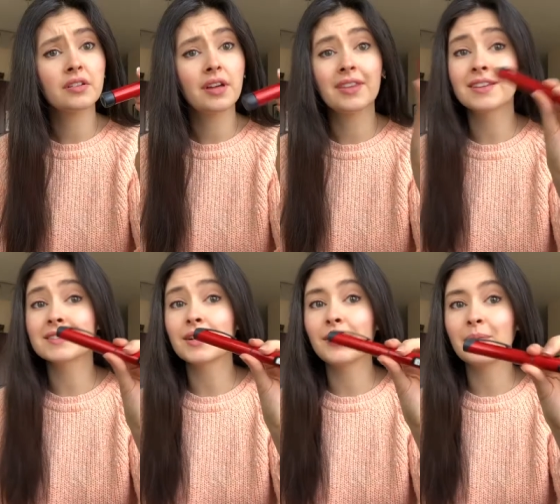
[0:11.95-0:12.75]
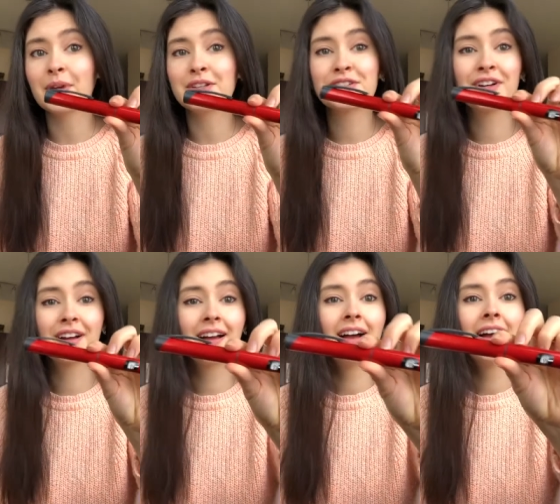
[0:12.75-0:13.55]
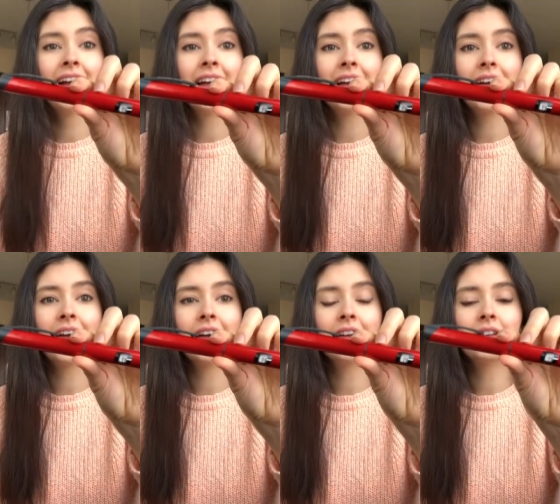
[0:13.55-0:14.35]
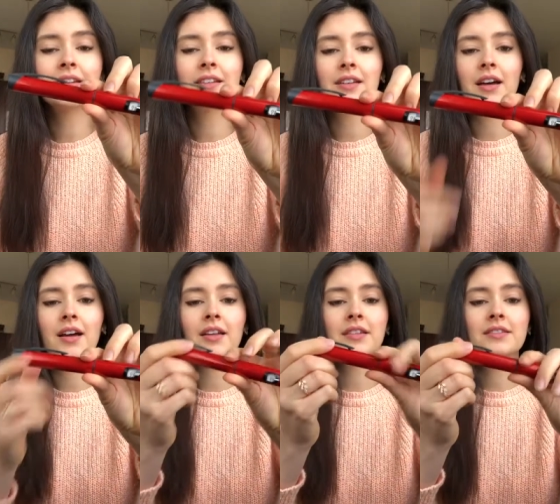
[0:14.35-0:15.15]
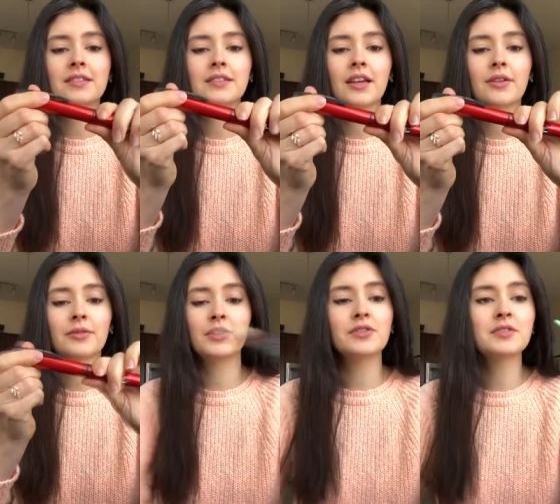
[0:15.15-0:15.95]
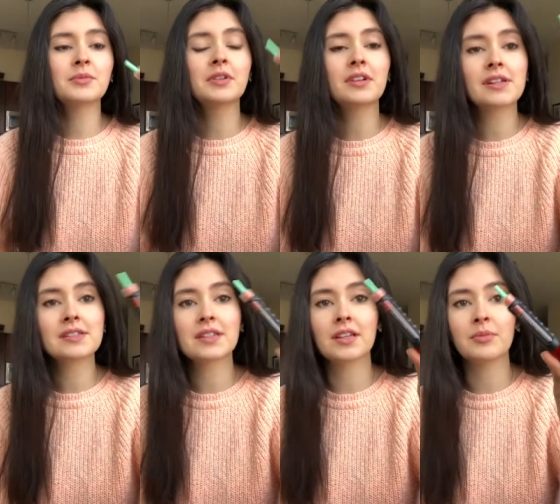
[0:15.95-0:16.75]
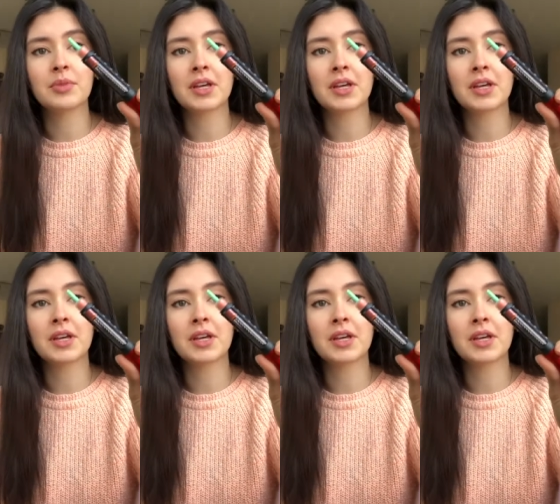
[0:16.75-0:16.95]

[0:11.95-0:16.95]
I think so, I'm not sure. And uh, this is a reusable insulin